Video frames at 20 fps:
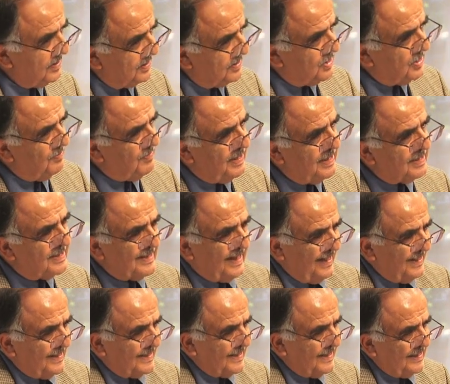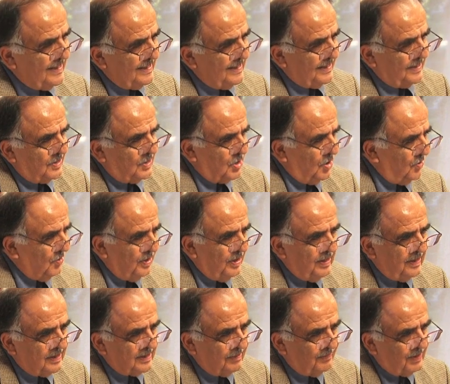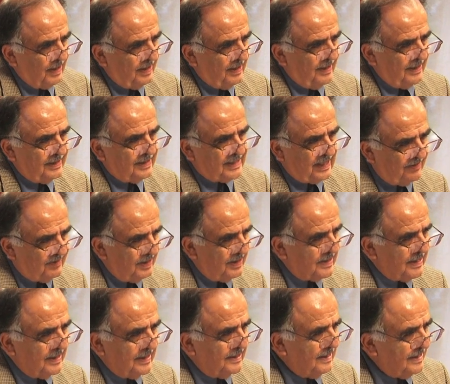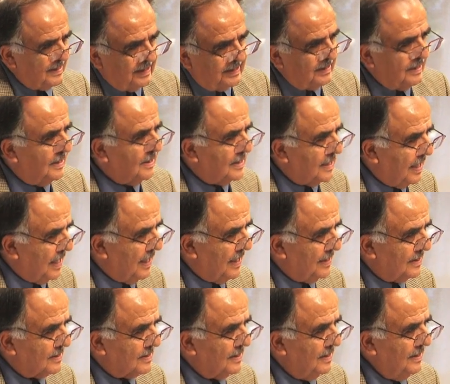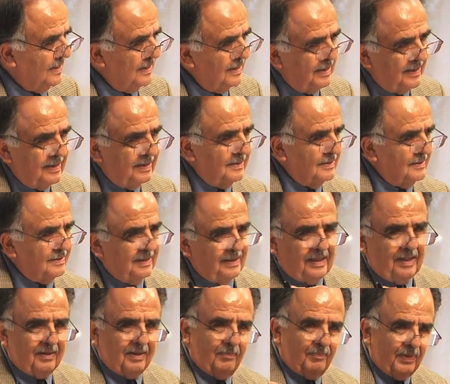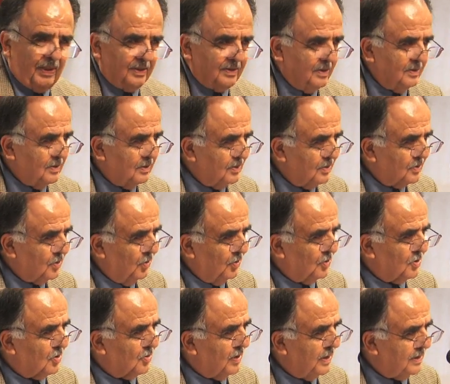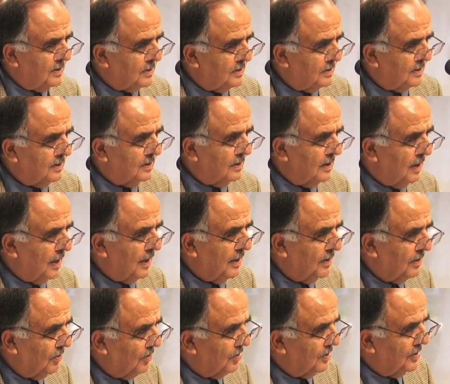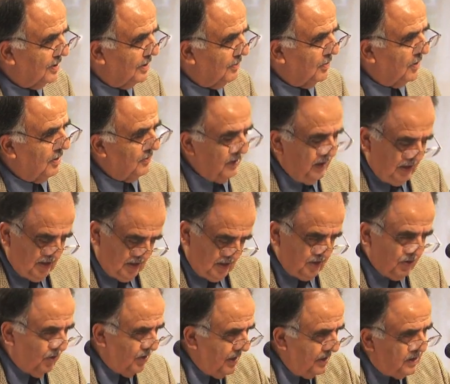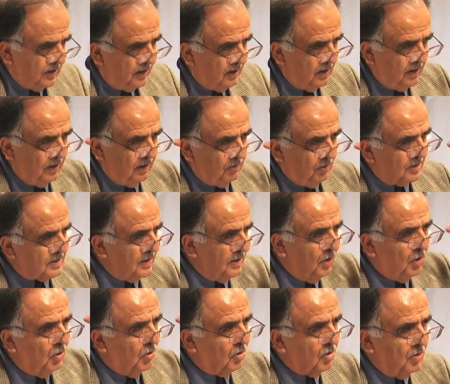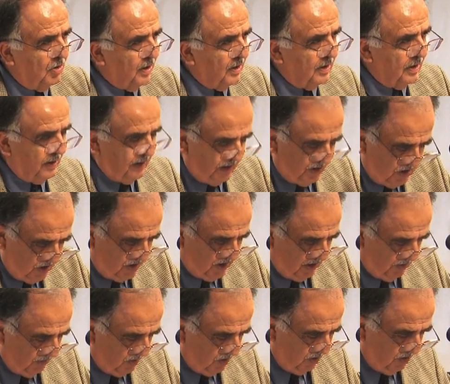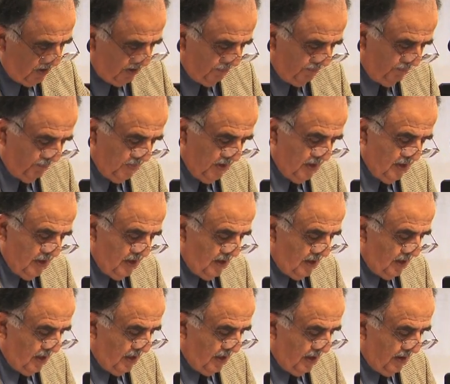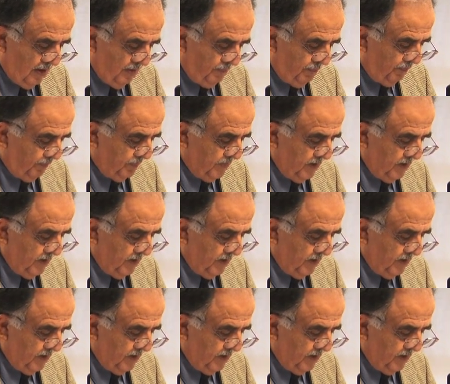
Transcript: Jimmy is 19. Tony is about 17. These are young guys. And they're not going to pay attention to this old crazy guy ordering them off. So they was in loco and they just keep going. Uh,